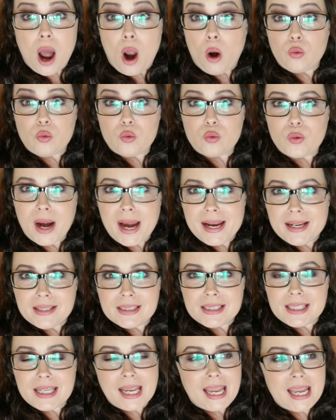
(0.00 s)

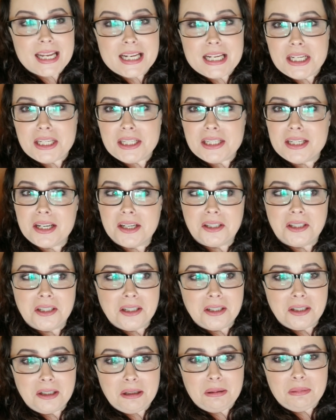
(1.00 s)
rant
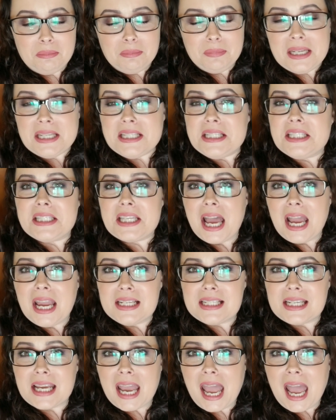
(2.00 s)
and insight